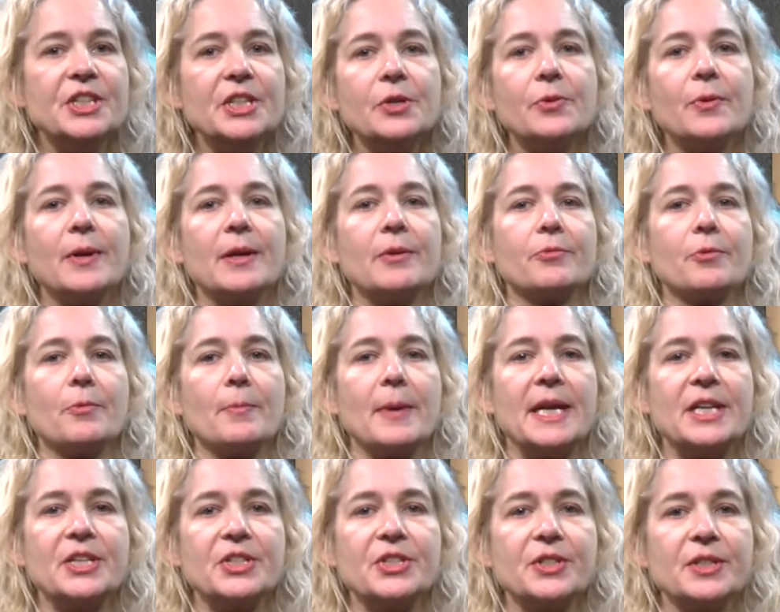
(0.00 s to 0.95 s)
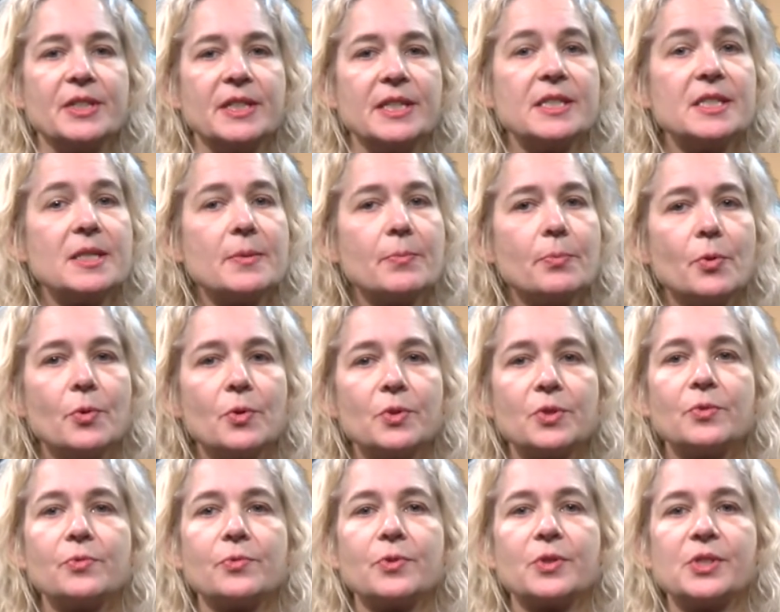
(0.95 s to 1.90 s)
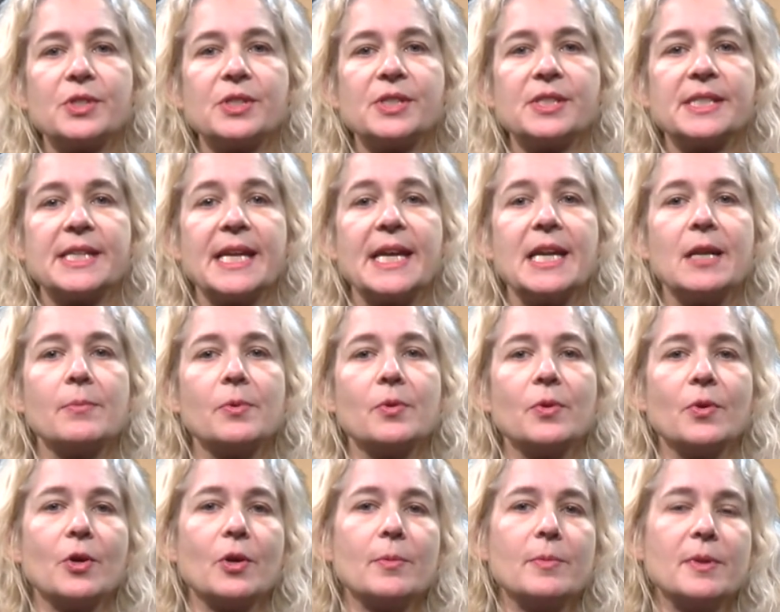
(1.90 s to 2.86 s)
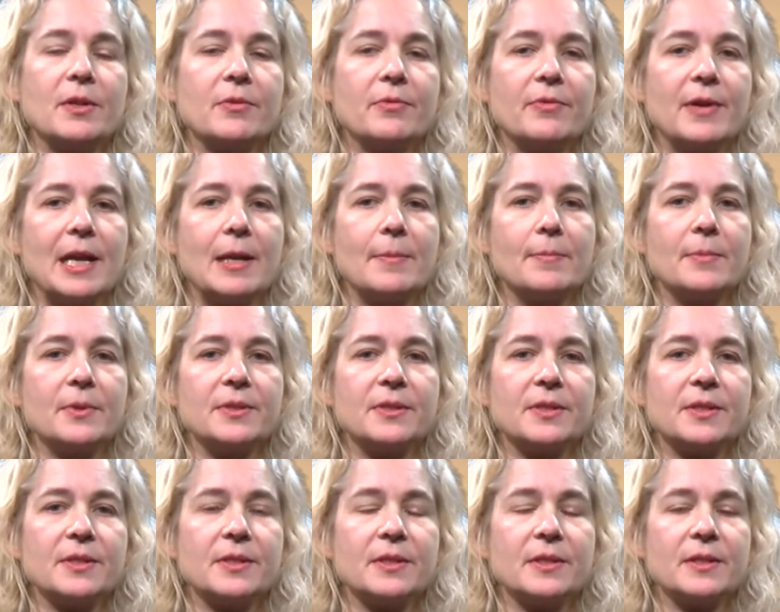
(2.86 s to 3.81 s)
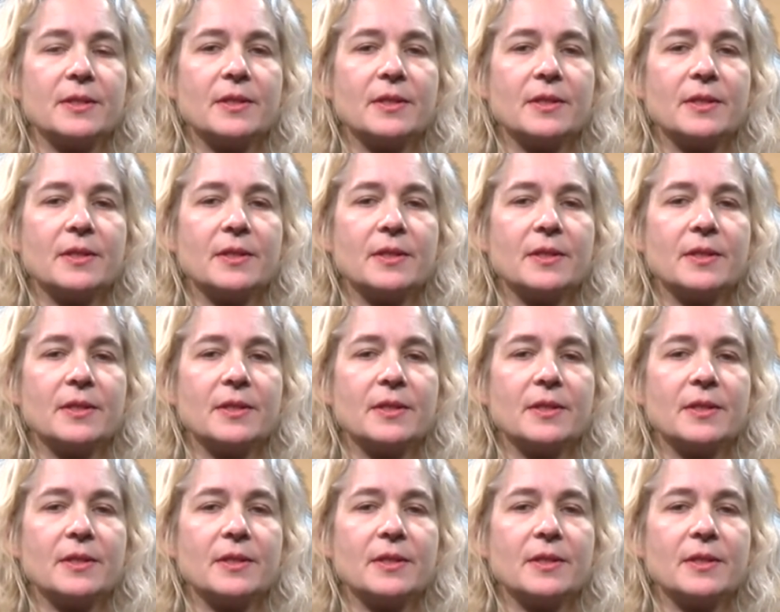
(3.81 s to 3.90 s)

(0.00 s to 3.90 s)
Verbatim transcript: geoinformation is important for sustainable urban development